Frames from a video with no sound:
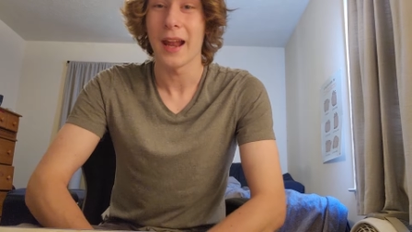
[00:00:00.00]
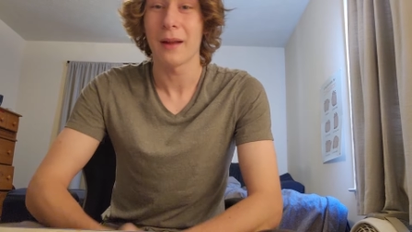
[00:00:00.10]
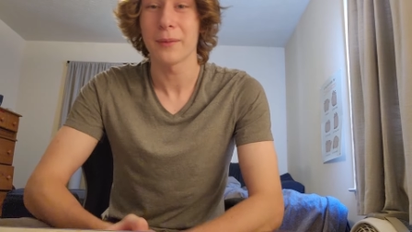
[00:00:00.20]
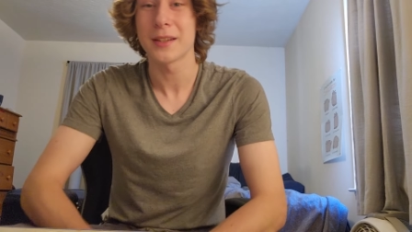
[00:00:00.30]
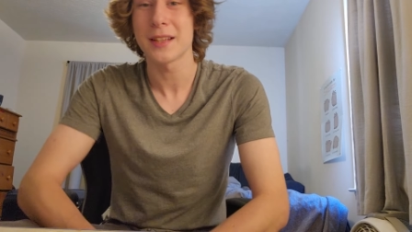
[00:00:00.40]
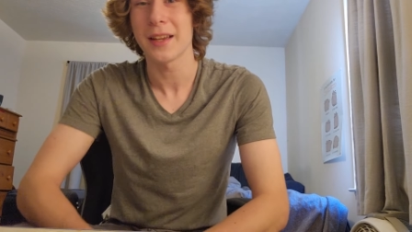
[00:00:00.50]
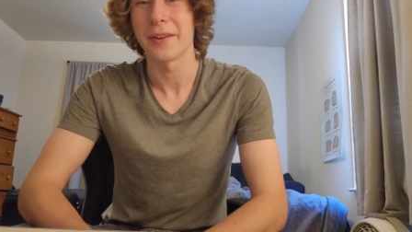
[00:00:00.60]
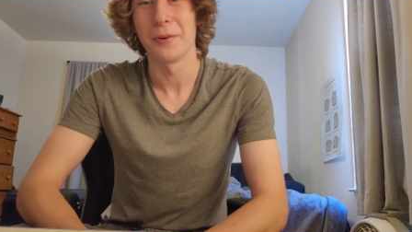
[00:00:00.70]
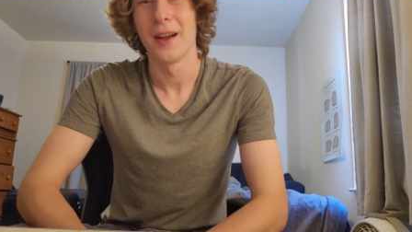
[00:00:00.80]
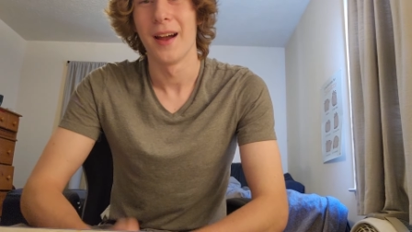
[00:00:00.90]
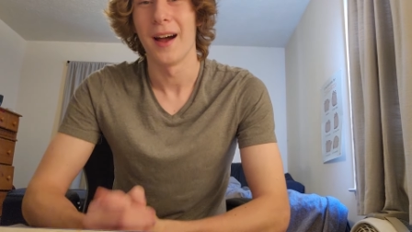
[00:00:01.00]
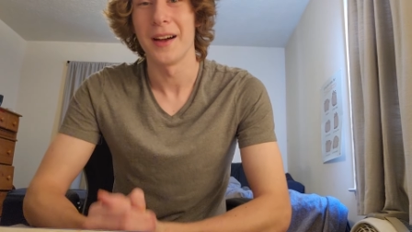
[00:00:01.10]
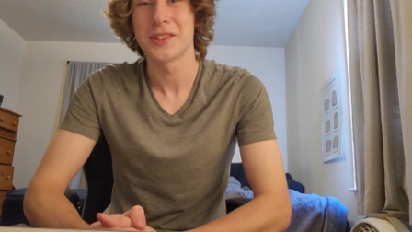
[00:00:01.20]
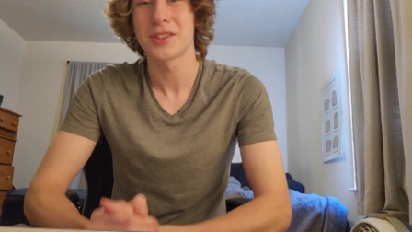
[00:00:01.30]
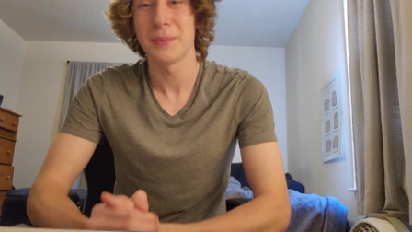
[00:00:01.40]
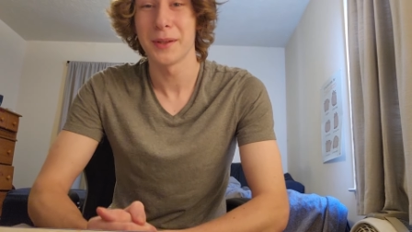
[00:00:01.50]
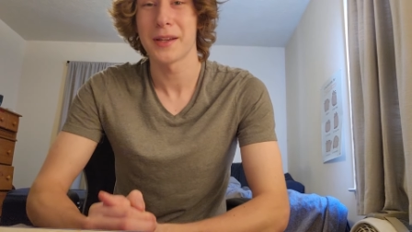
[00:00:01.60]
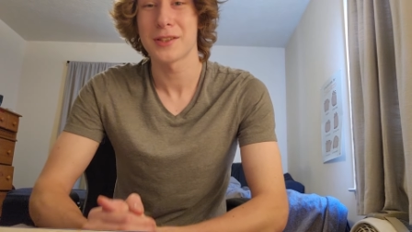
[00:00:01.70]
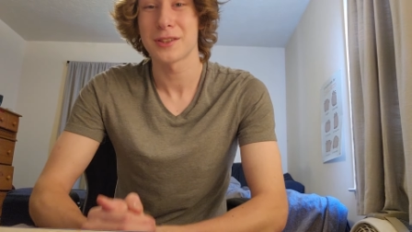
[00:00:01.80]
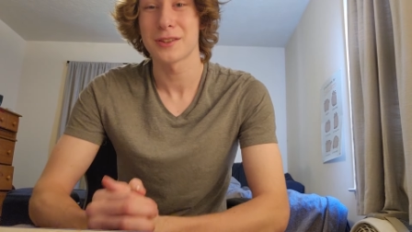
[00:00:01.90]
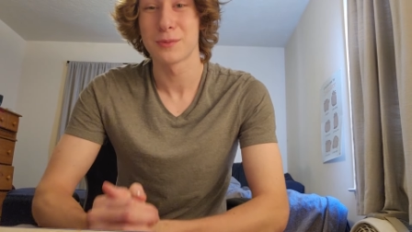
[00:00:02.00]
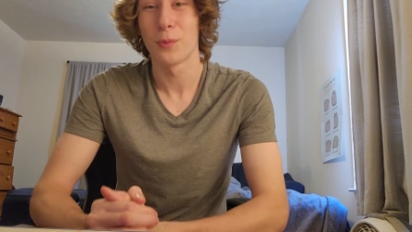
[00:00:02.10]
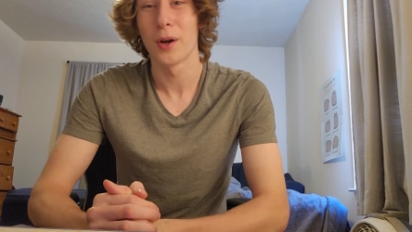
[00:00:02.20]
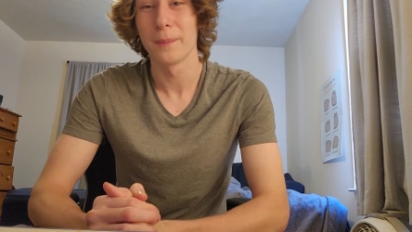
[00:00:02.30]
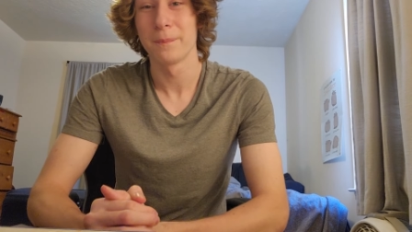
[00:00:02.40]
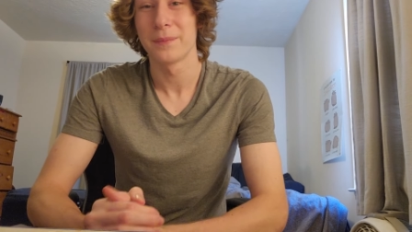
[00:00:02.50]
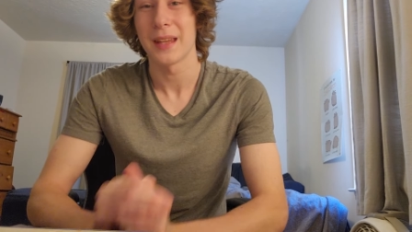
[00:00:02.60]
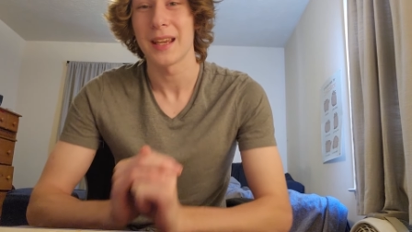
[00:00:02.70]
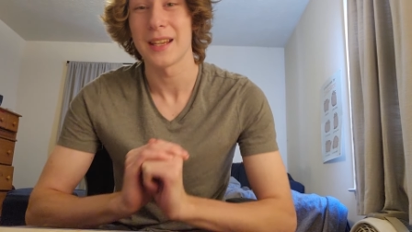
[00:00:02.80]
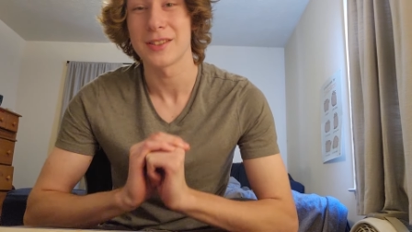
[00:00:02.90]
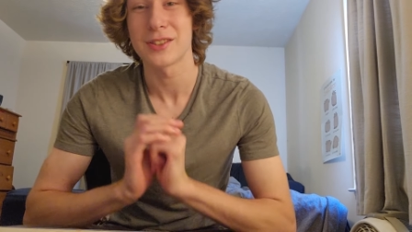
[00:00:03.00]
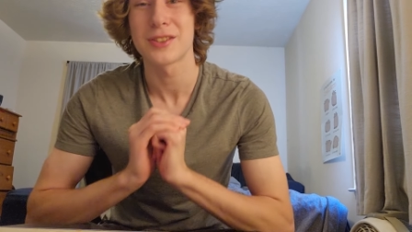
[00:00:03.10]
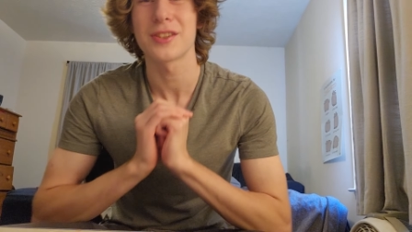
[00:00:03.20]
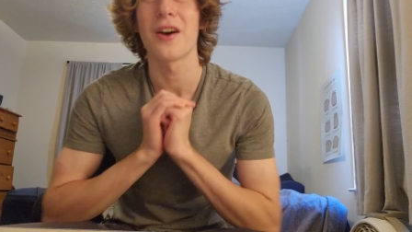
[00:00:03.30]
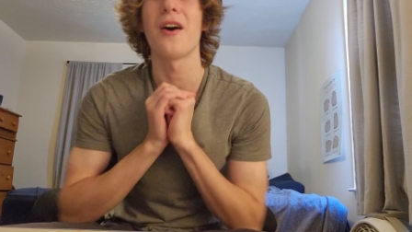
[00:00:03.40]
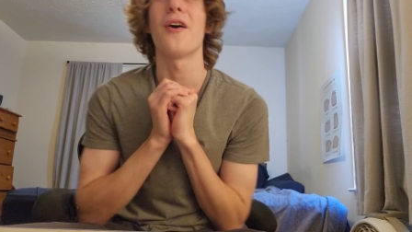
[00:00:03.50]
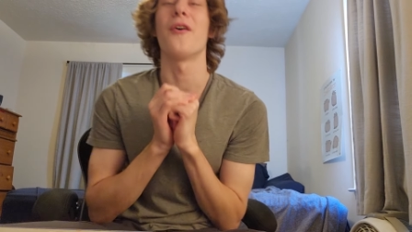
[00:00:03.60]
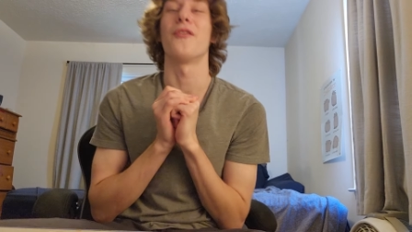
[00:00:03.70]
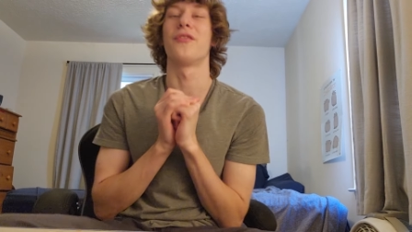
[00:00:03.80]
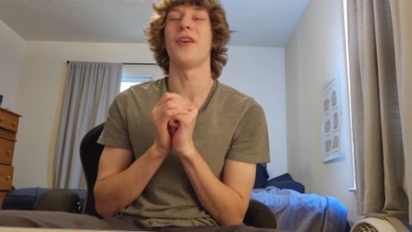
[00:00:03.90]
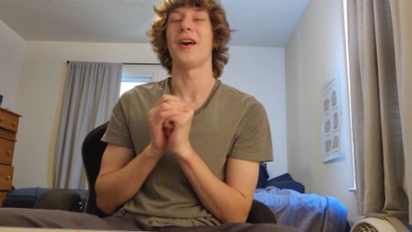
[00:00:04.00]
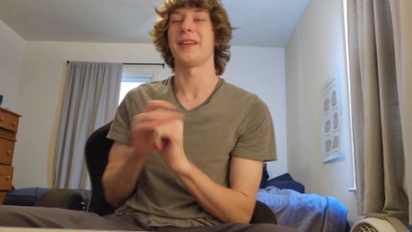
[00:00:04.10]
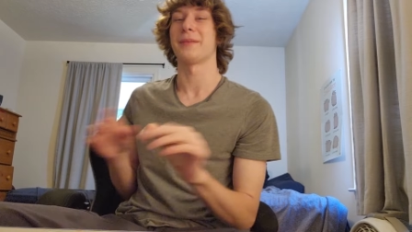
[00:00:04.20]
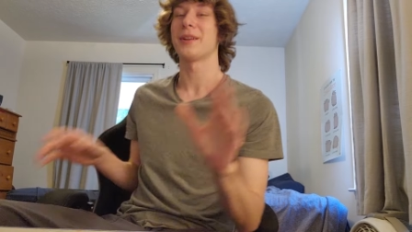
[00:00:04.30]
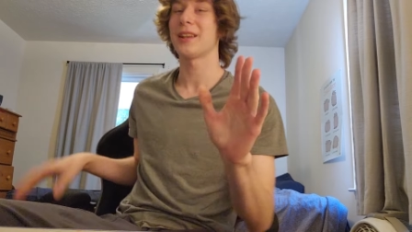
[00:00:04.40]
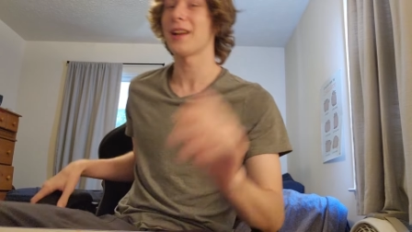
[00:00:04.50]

And I'm going to tell you, Assimilation Swarm is so fun. I'm going